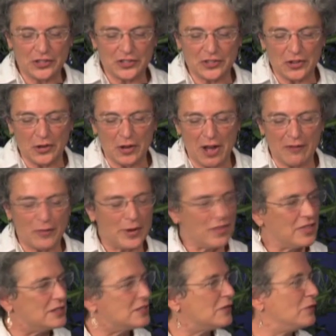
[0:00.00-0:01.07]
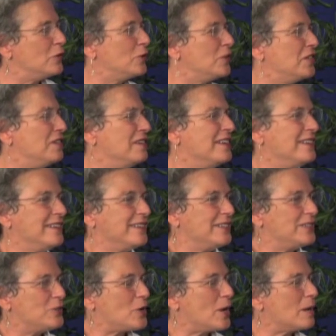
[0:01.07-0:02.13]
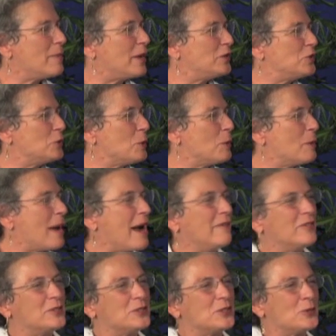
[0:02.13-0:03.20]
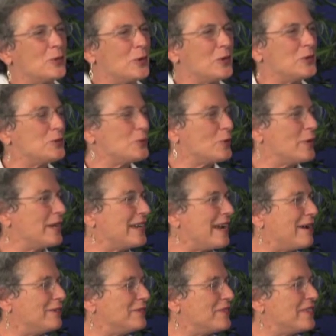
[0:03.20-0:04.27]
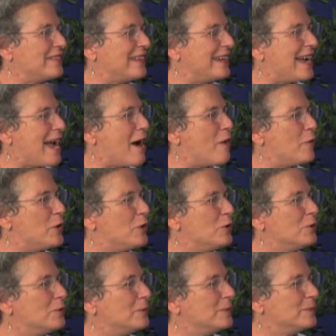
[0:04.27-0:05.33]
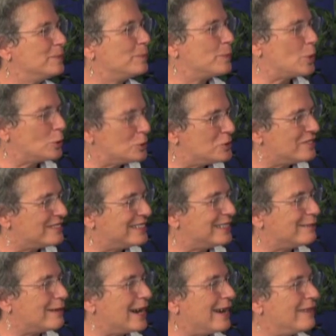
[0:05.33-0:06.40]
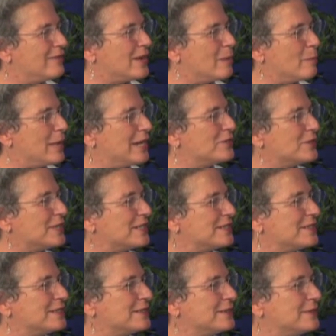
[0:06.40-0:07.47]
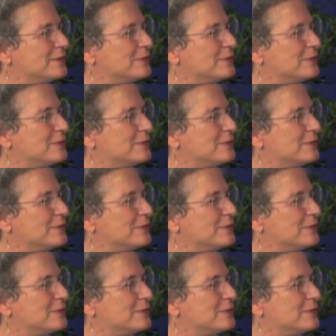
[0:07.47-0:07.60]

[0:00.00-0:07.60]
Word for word: start off with is if you could talk about your arrival stor- story, kind of like how you personally arrived at Matrix. So I